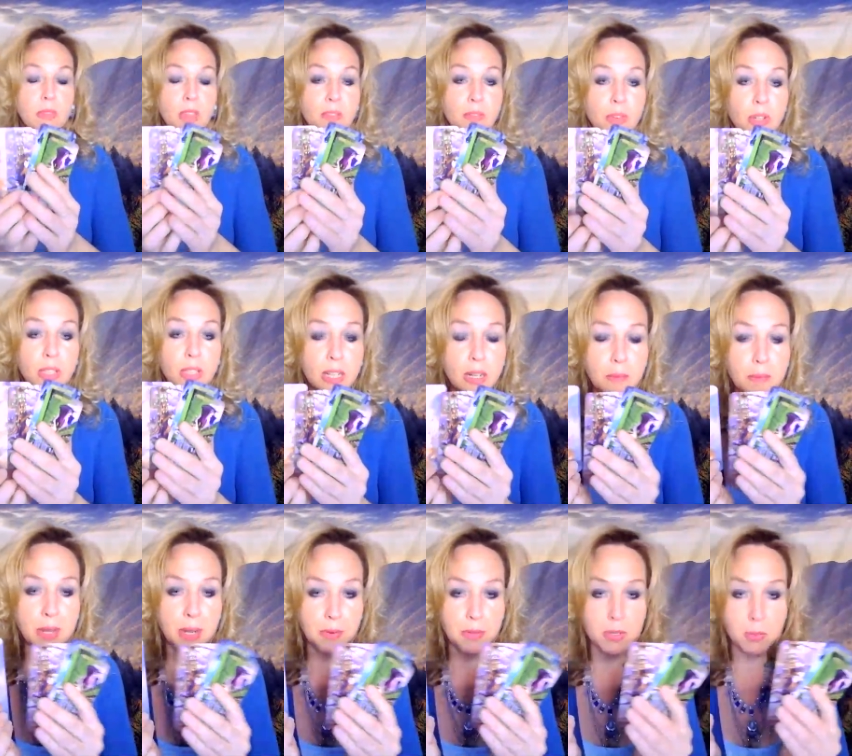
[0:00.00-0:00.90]
For a little
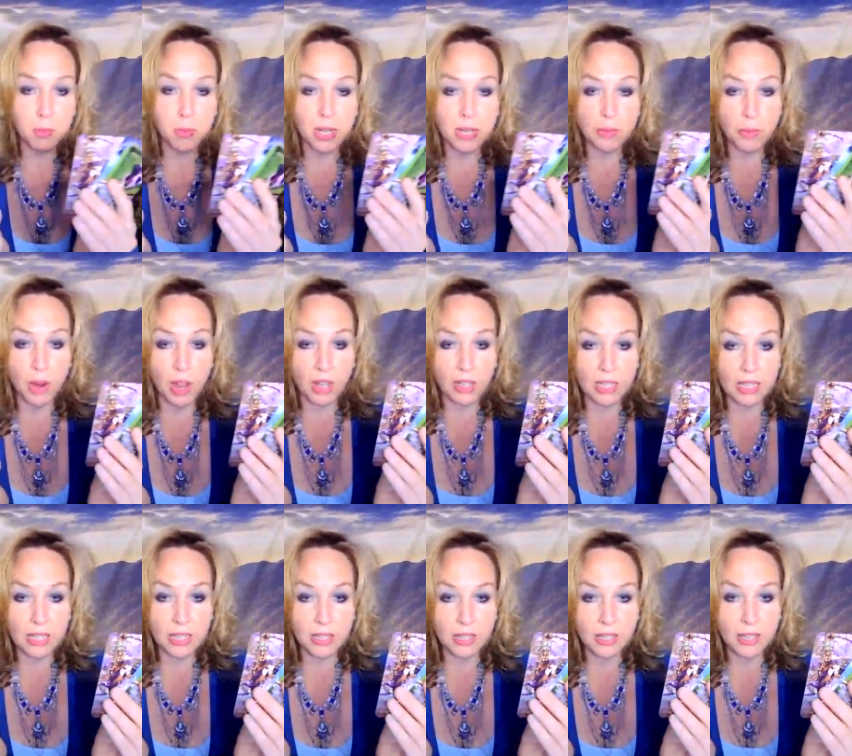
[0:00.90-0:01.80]
bit, it was pretty
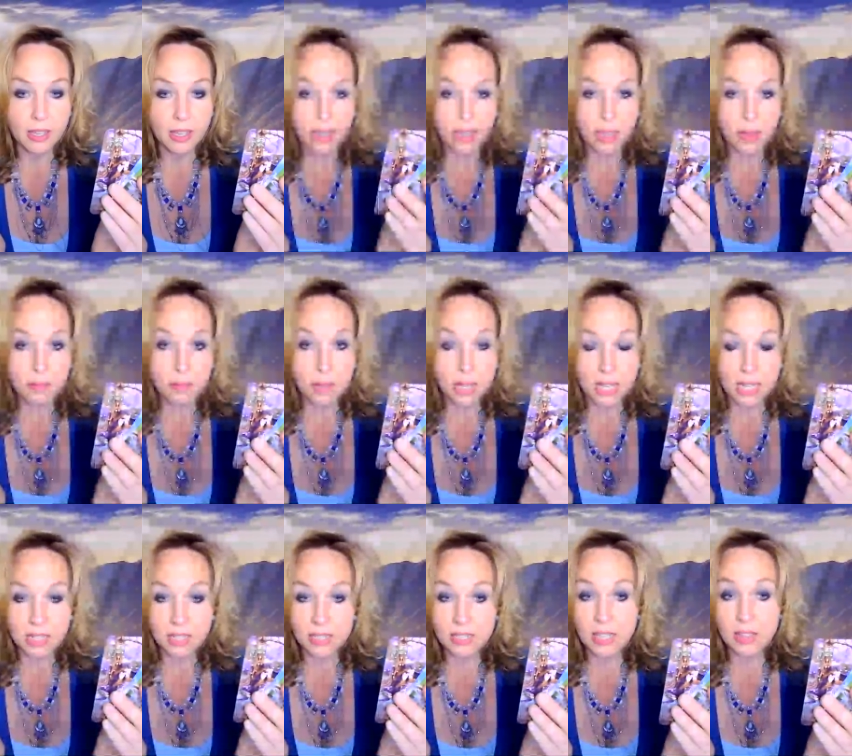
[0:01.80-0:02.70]
rocky. But
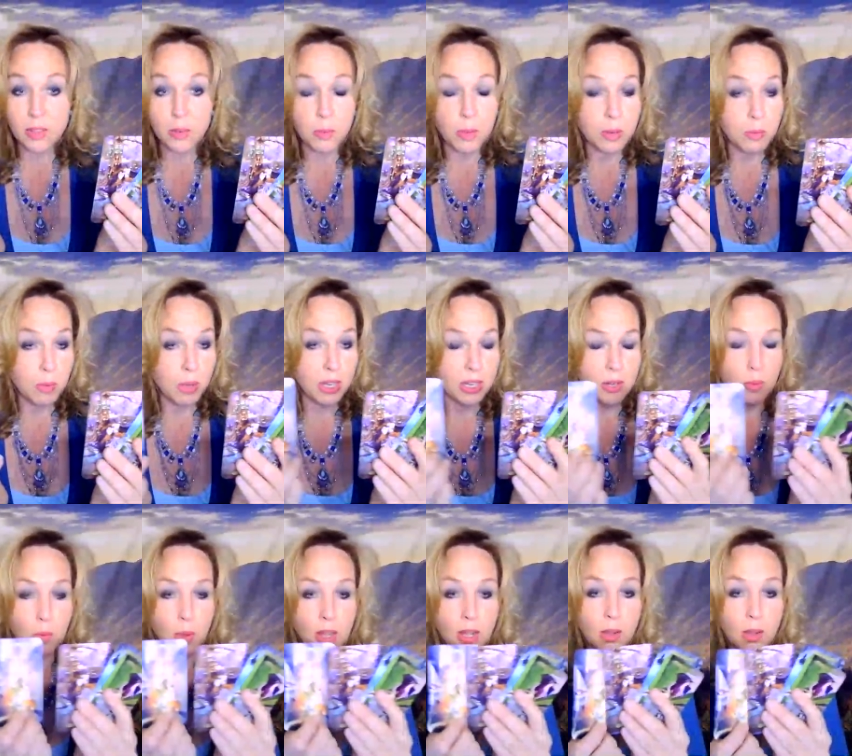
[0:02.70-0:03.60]
neither one wanted to
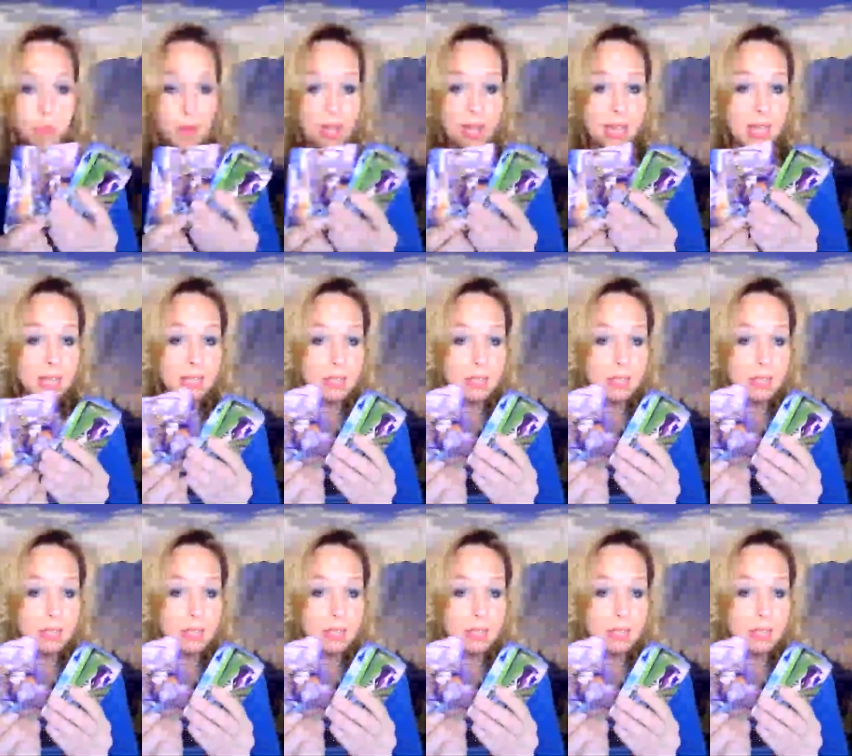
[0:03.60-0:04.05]
walk away.